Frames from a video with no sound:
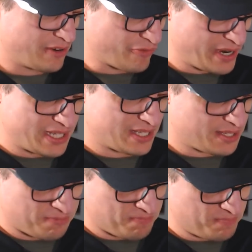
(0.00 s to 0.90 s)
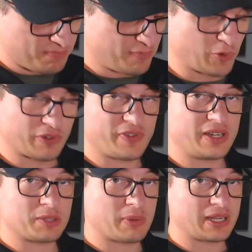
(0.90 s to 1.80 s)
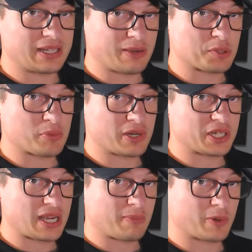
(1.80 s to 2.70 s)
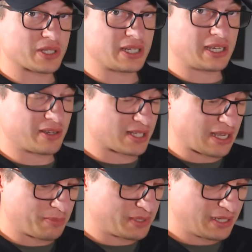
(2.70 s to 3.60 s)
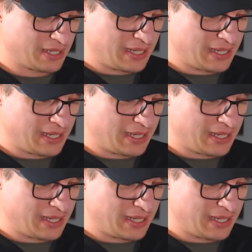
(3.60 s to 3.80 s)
Reece, four defenders beaten. He was pretty sharp, wasn't he? He got subbed.